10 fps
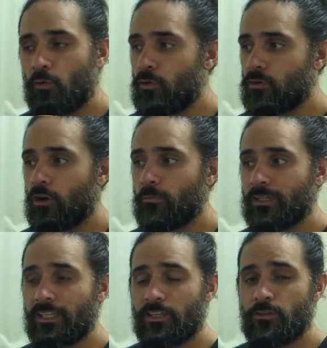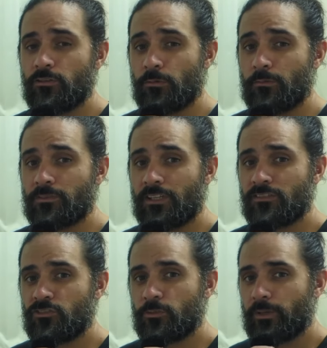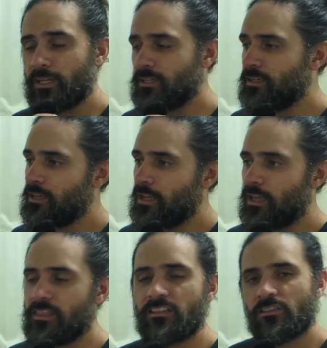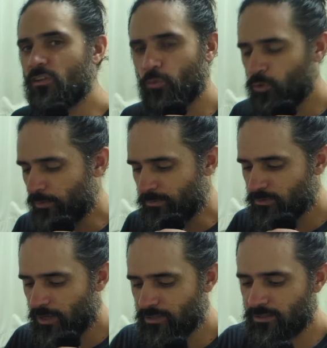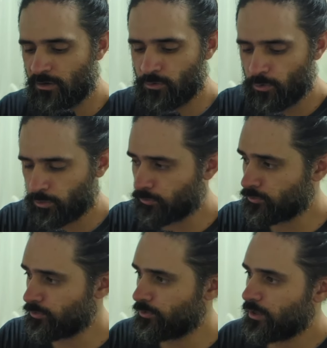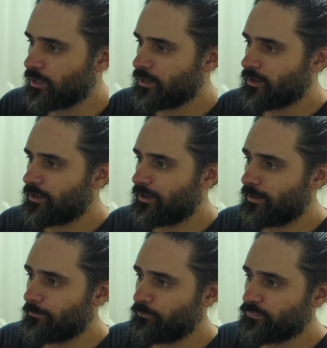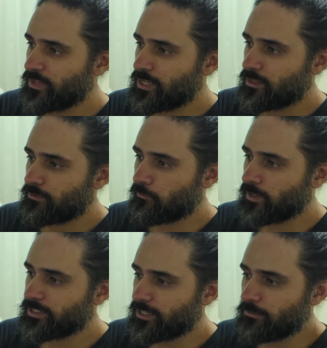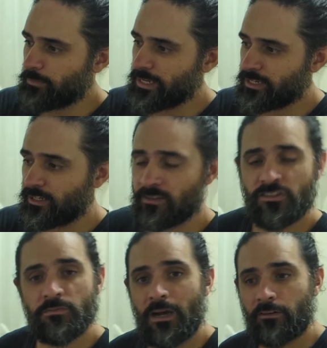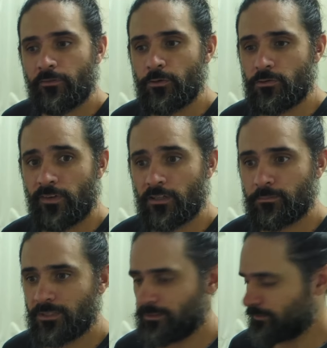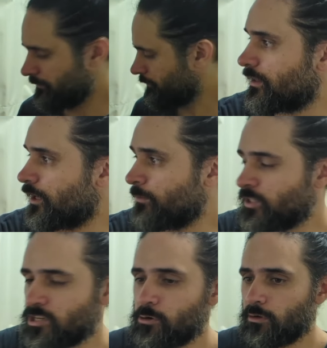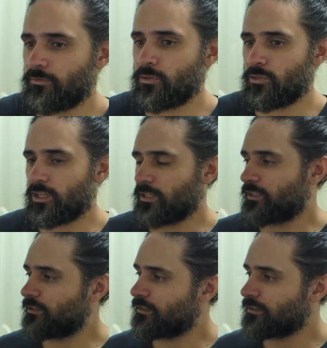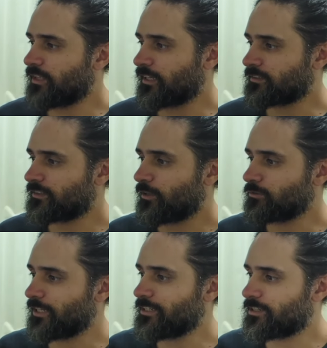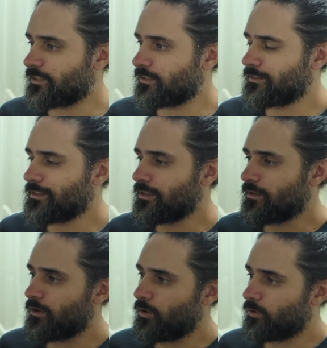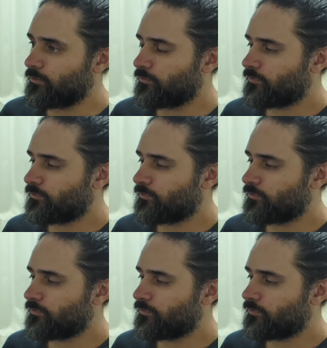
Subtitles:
commonly used websites in Japan. These are not all the websites, and I'll go through front-end, back-end, and smartphone development. I'll be sharing with you the Excel data of